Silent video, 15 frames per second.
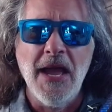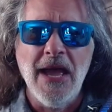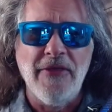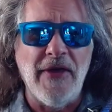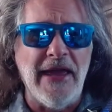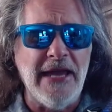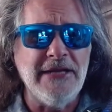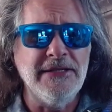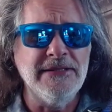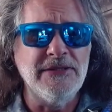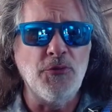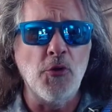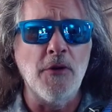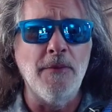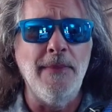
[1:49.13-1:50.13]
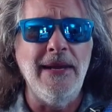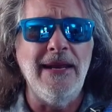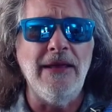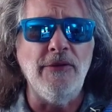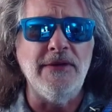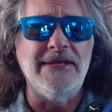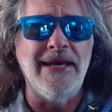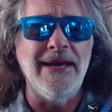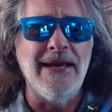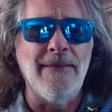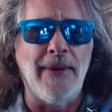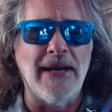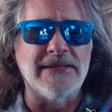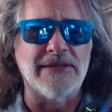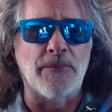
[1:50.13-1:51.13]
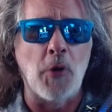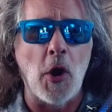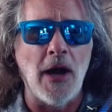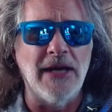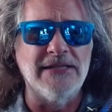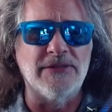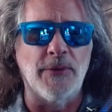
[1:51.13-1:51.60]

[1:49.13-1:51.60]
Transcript: The agents were immediately taken by surprise